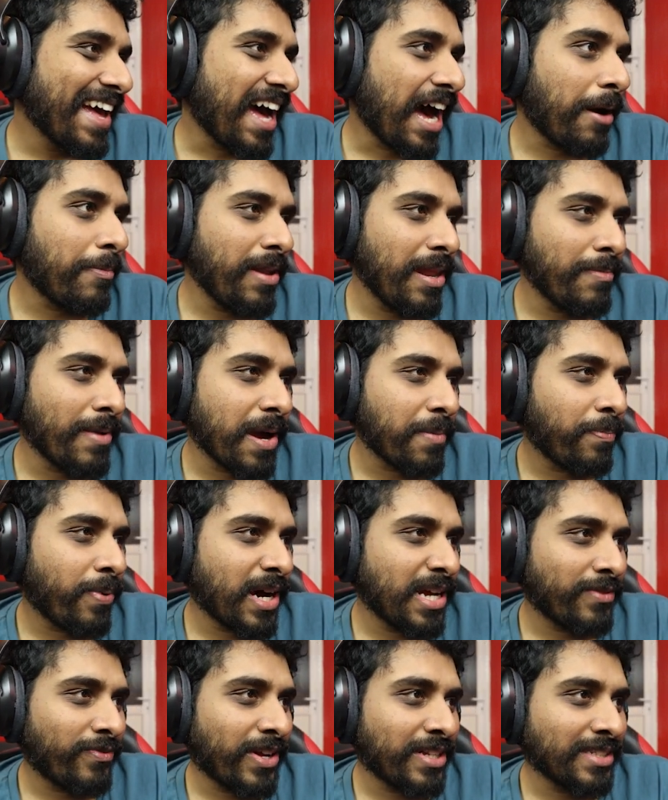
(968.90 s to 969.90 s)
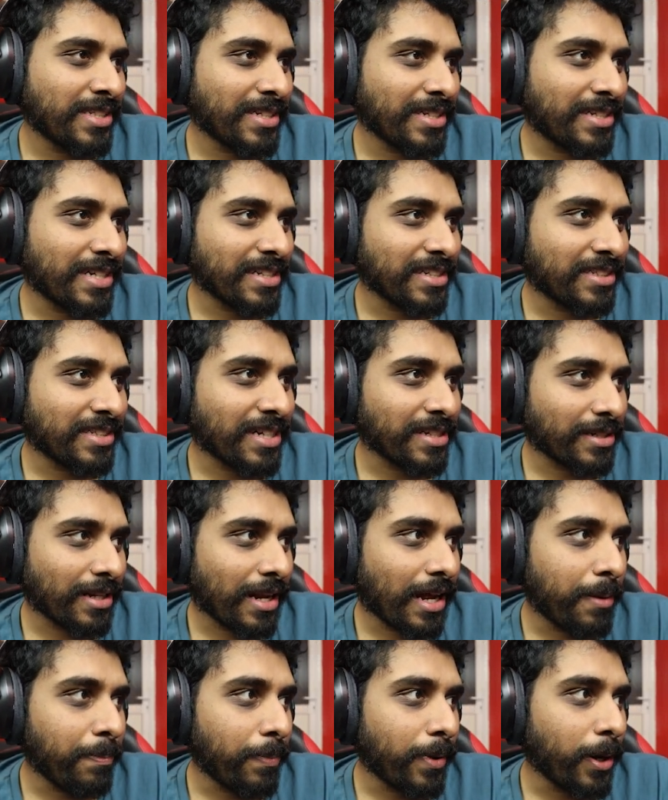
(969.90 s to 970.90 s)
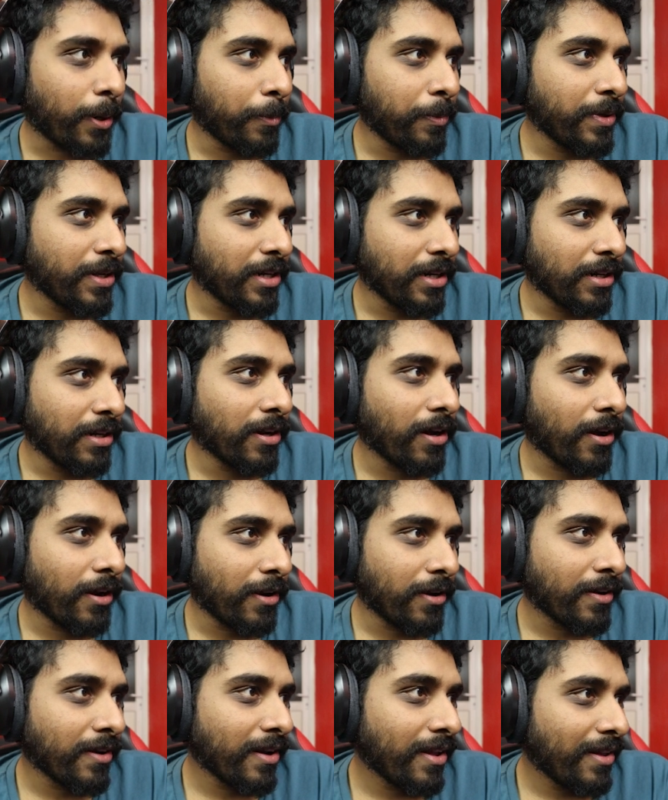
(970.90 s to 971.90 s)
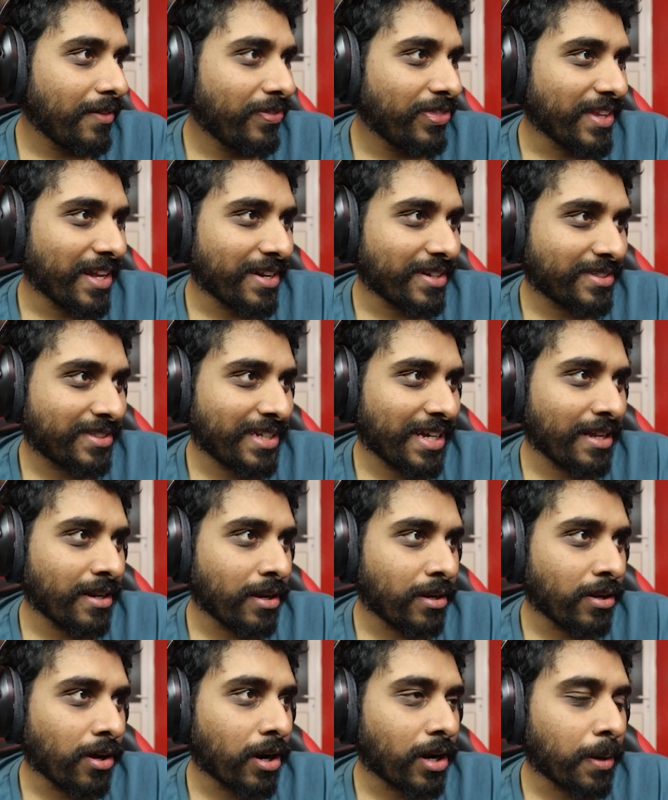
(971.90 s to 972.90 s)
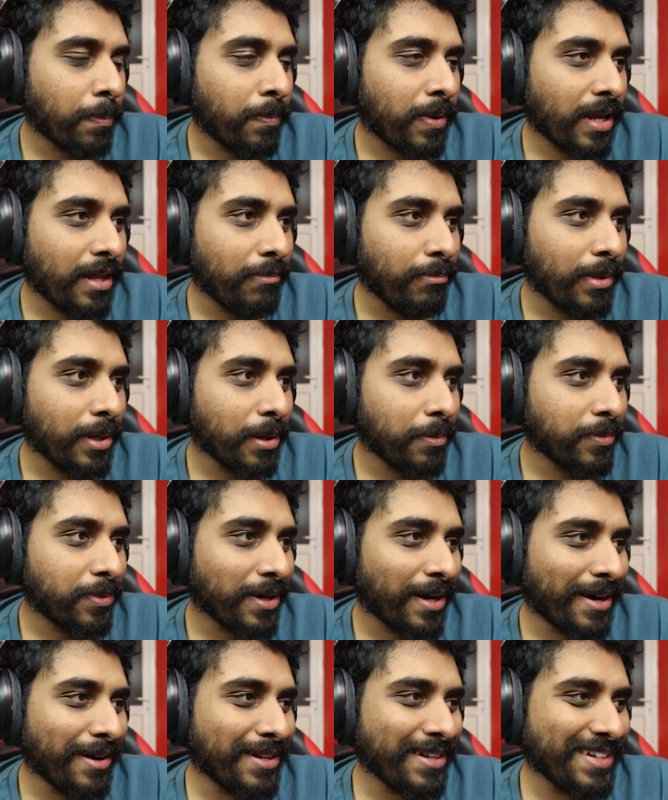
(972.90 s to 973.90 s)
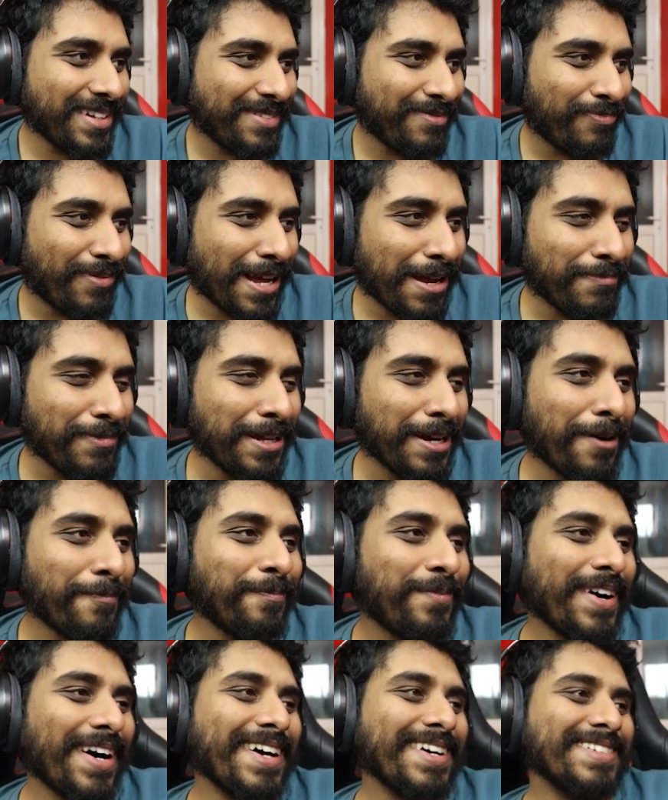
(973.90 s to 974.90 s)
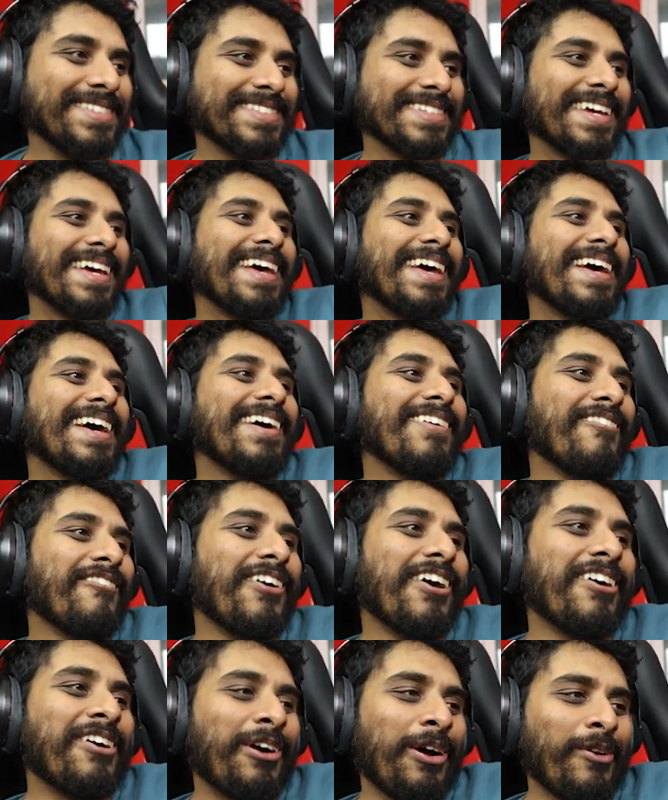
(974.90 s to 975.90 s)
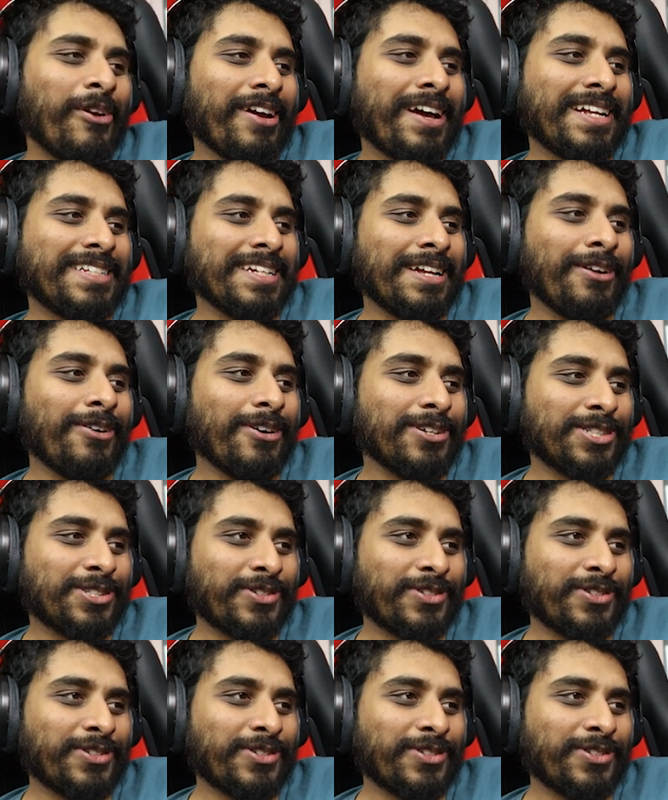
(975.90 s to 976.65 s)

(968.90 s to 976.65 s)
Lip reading: How many Magpies fans does it take to change the light bulb? None. They just sit in the dark and blame the umpires. Well, Collingwood catching a lot of